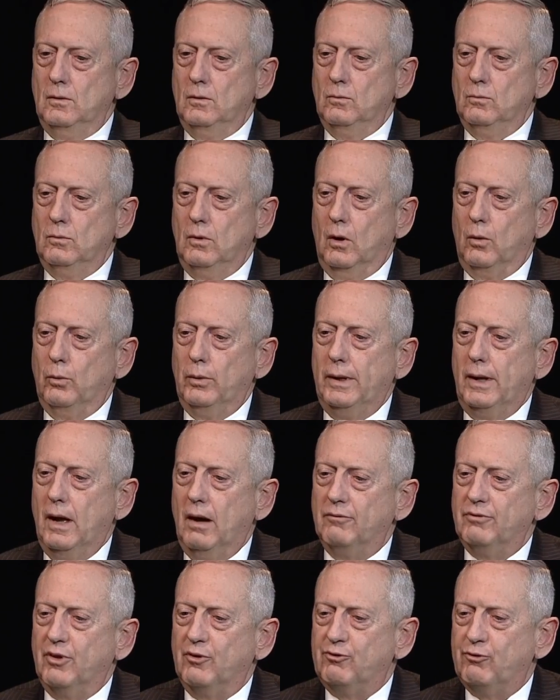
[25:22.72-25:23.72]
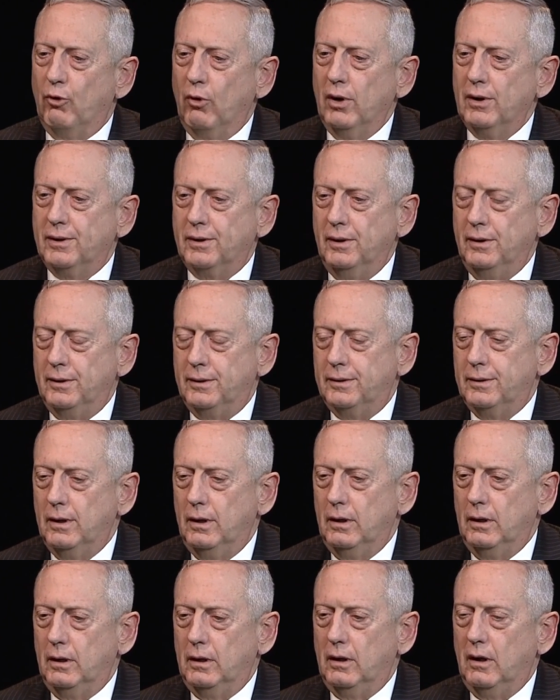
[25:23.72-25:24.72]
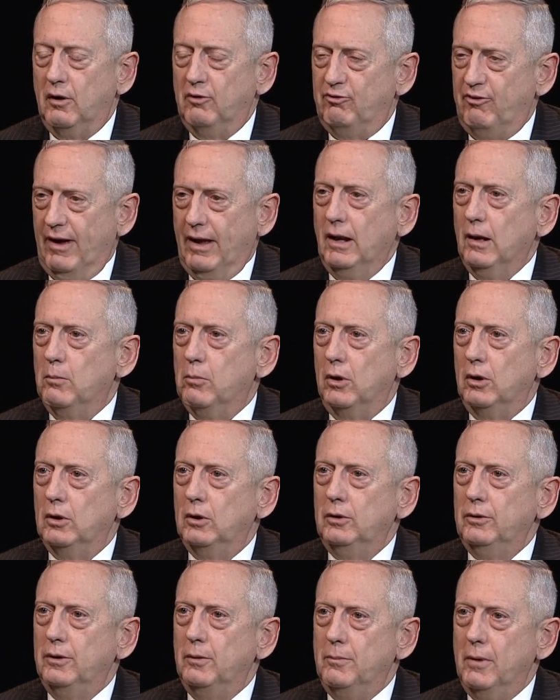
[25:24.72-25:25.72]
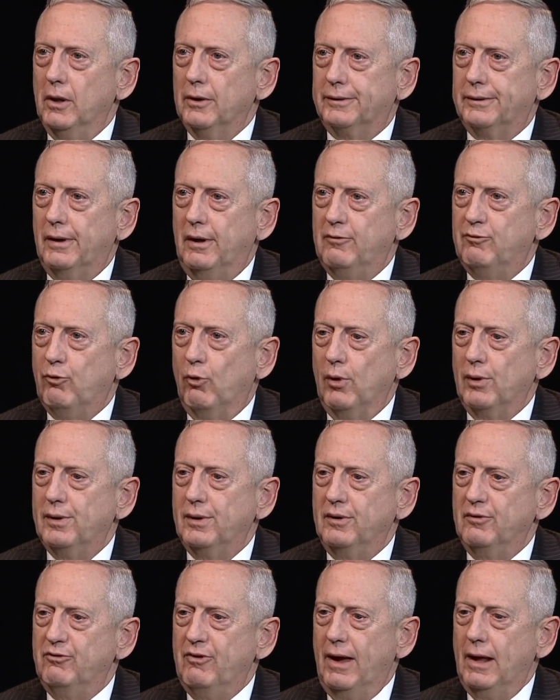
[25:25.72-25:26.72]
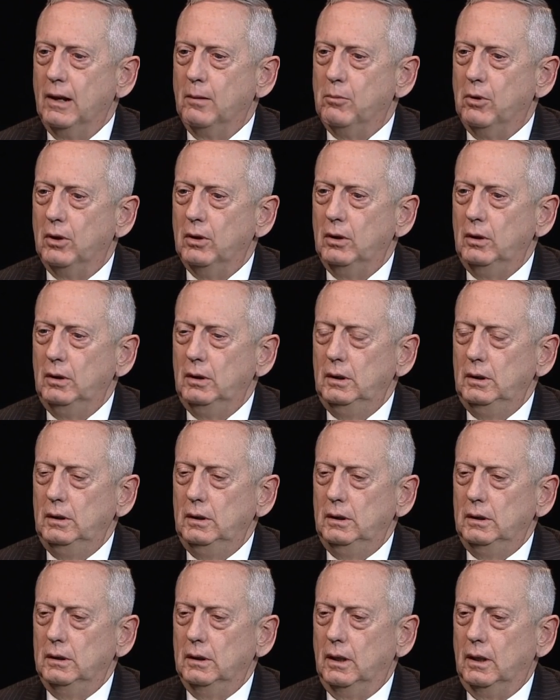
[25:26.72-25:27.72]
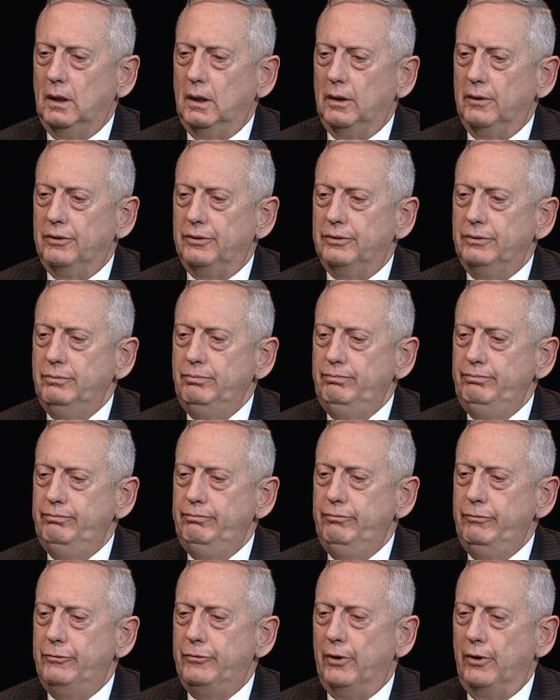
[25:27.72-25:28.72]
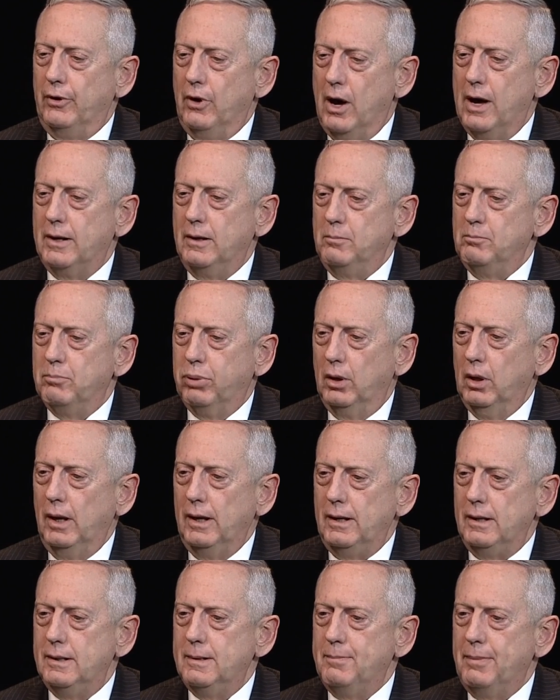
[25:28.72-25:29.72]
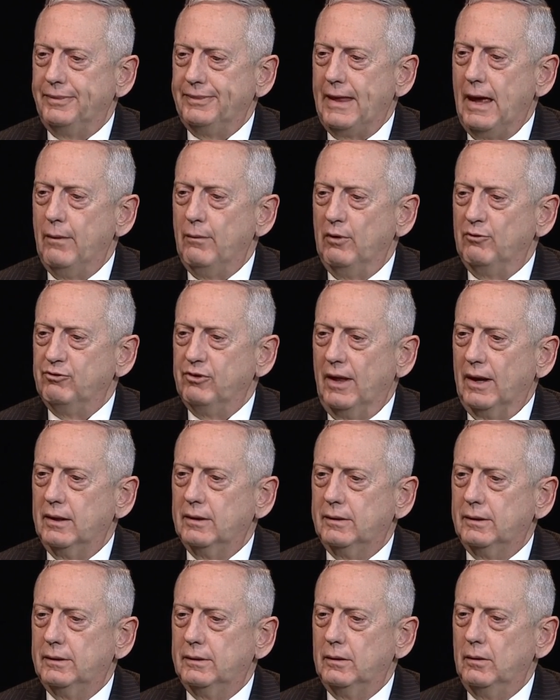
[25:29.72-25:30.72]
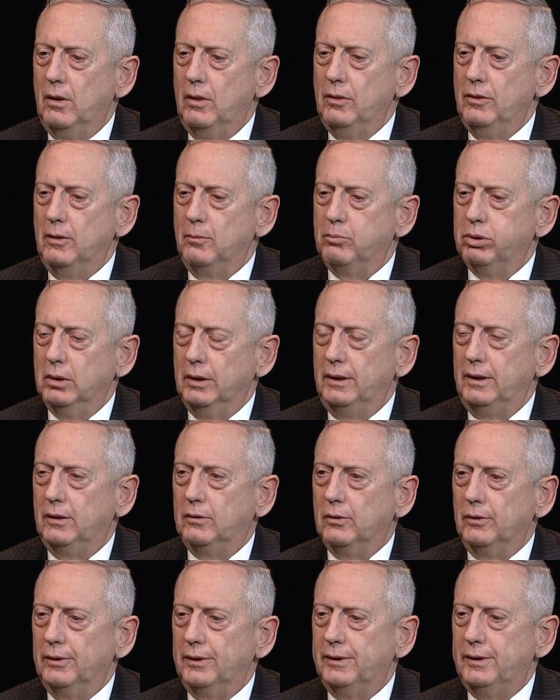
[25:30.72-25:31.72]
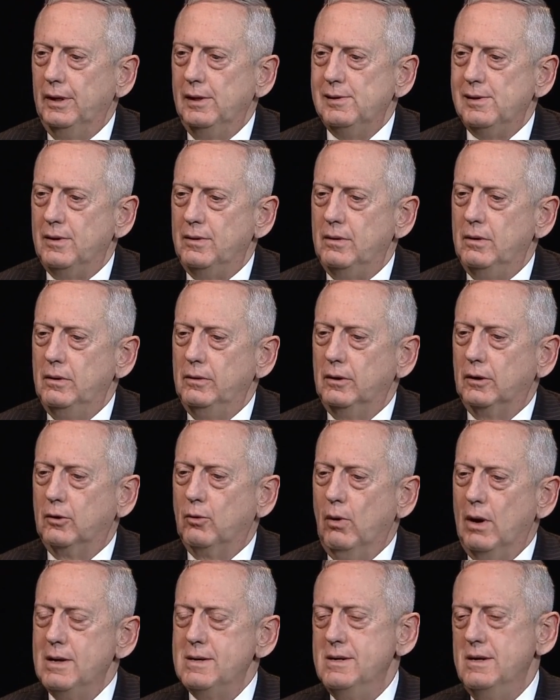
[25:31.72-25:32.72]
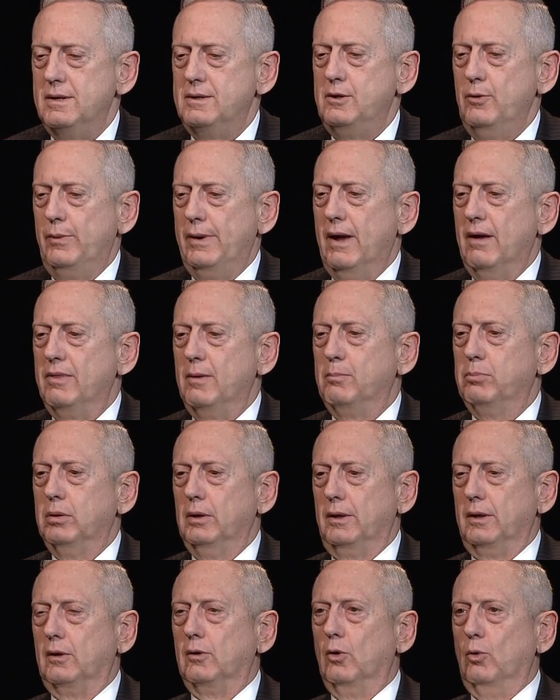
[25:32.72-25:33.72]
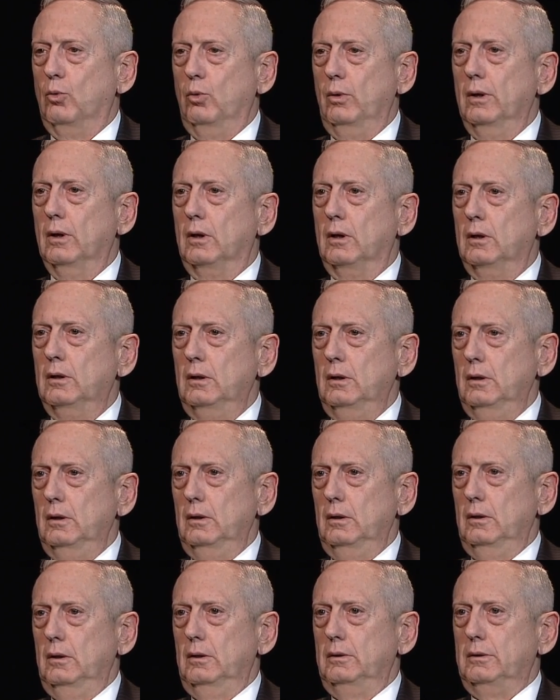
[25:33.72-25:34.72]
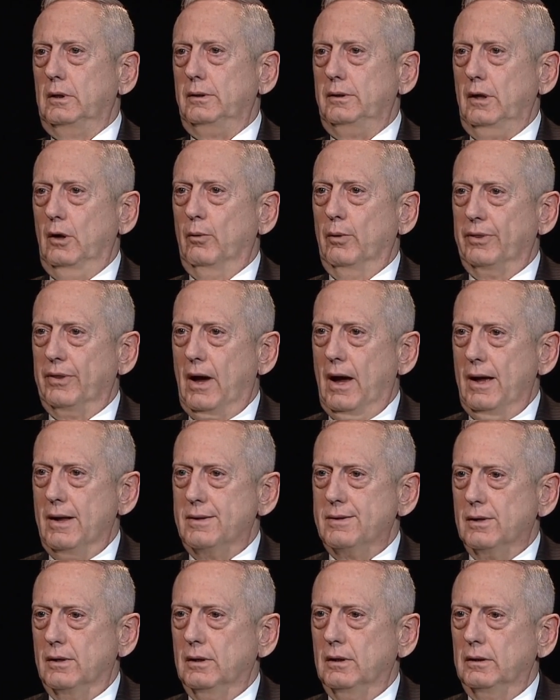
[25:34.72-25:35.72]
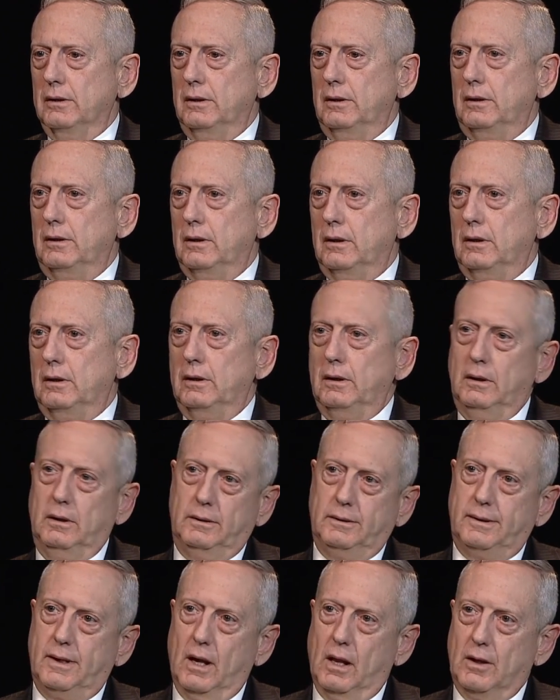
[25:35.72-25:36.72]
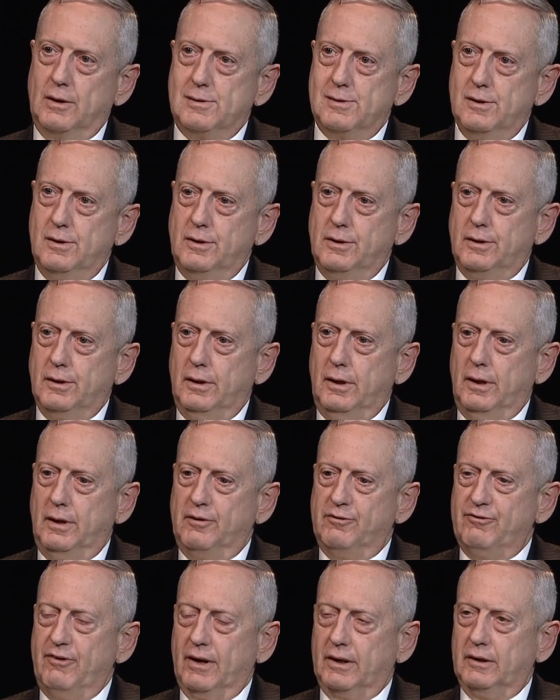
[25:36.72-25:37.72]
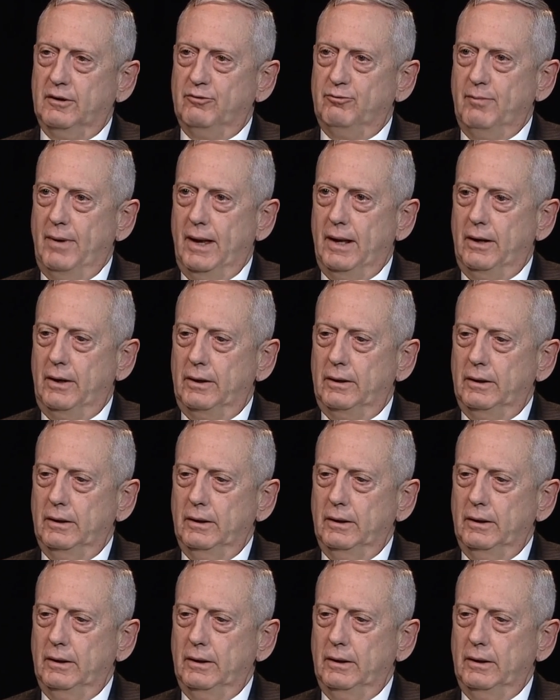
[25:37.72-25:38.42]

Well, we have the forces available, the military forces available. They're not in place, but that reflects the political decision. The question is, do we have the political will to deal with ISIL in an intelligent and effective manner?